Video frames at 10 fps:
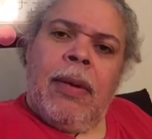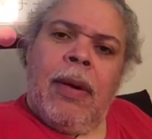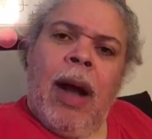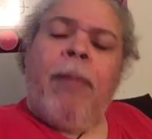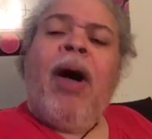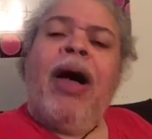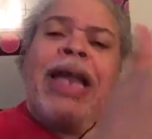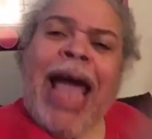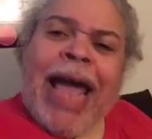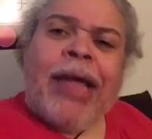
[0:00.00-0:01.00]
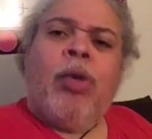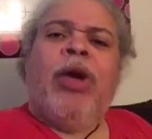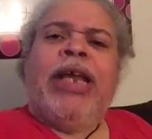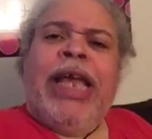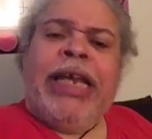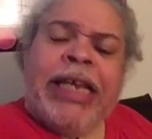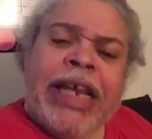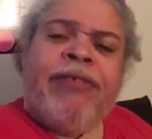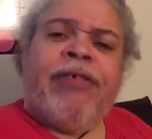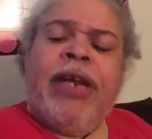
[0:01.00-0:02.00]
upon adequate and
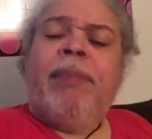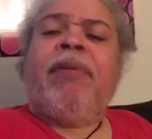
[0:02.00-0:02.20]
decent and